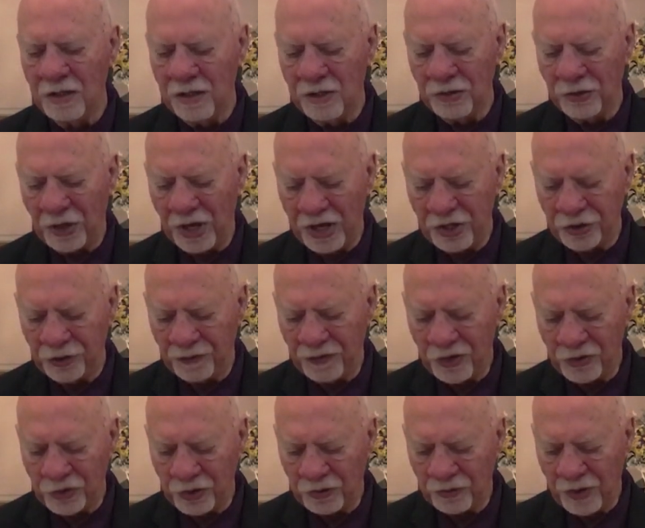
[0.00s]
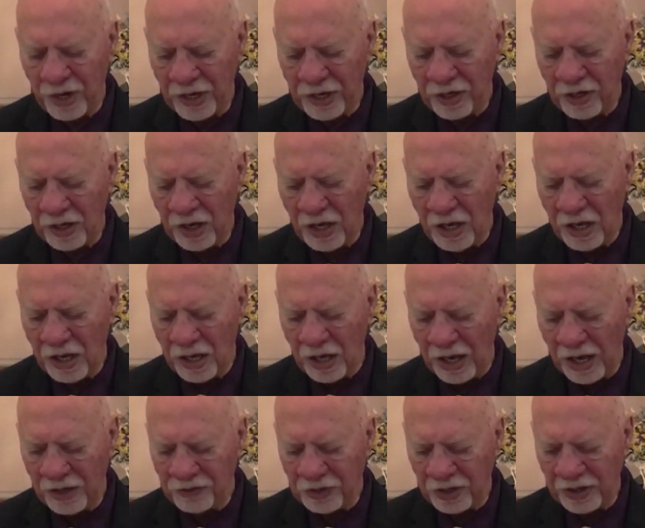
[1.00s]
Science fiction writer
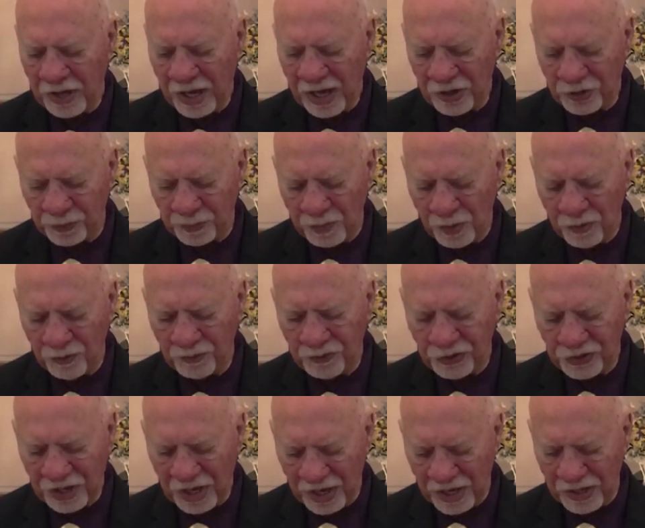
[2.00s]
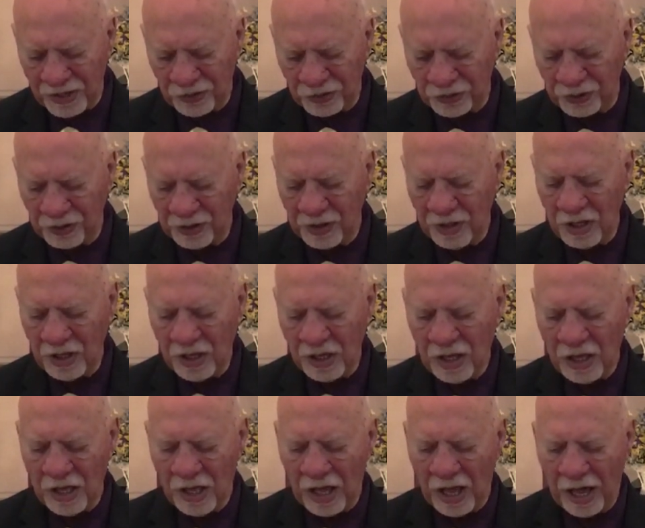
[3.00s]
Isaac Asimov says,
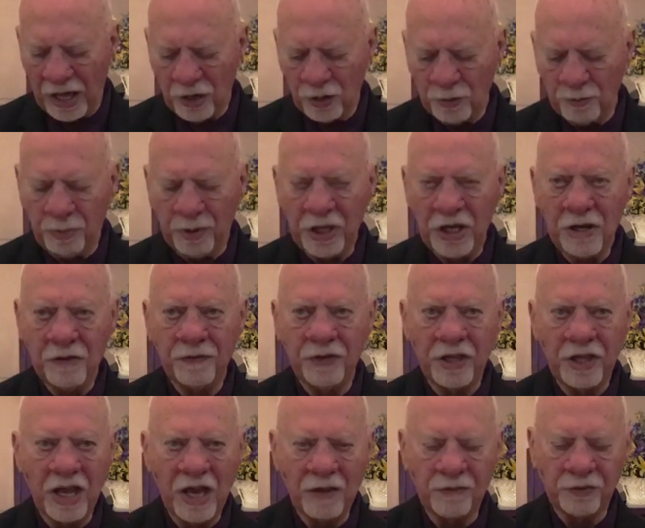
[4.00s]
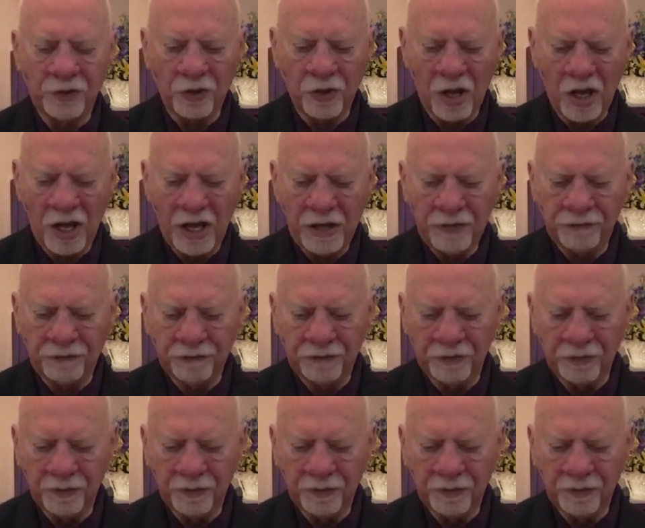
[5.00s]
I don't believe in the afterlife.